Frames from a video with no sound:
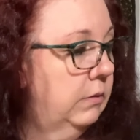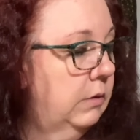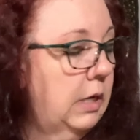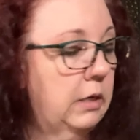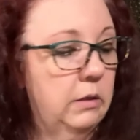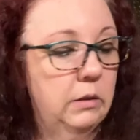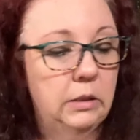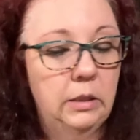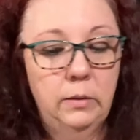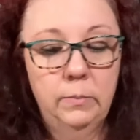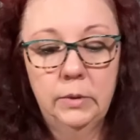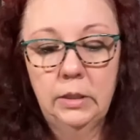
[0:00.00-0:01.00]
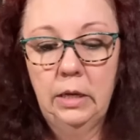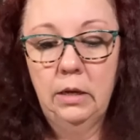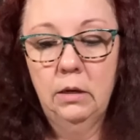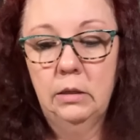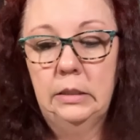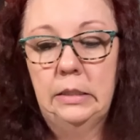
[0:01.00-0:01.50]
And it seems like
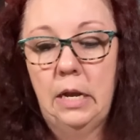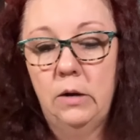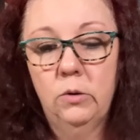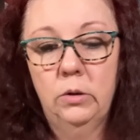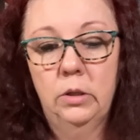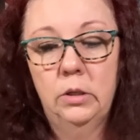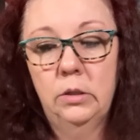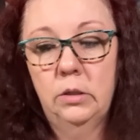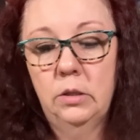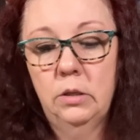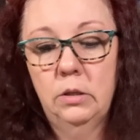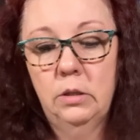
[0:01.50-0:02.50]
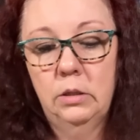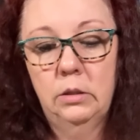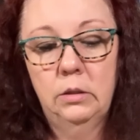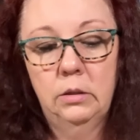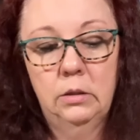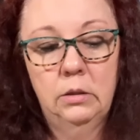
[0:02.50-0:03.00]
sacrilege that this
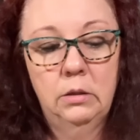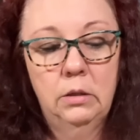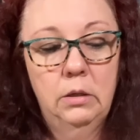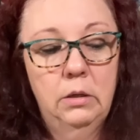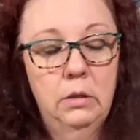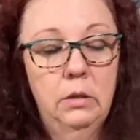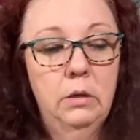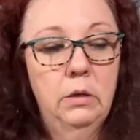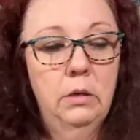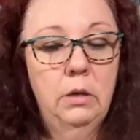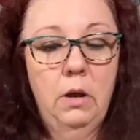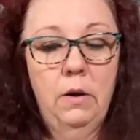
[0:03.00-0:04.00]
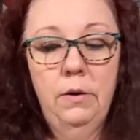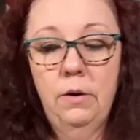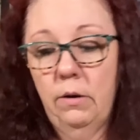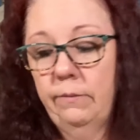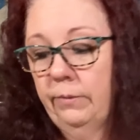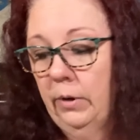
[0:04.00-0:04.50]
is
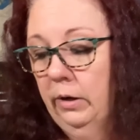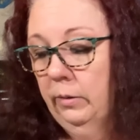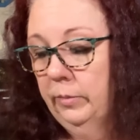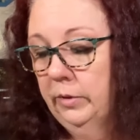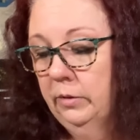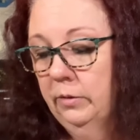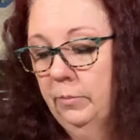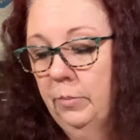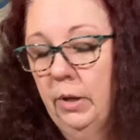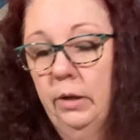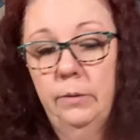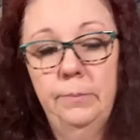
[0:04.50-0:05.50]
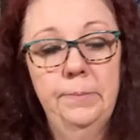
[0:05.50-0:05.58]
not framed, but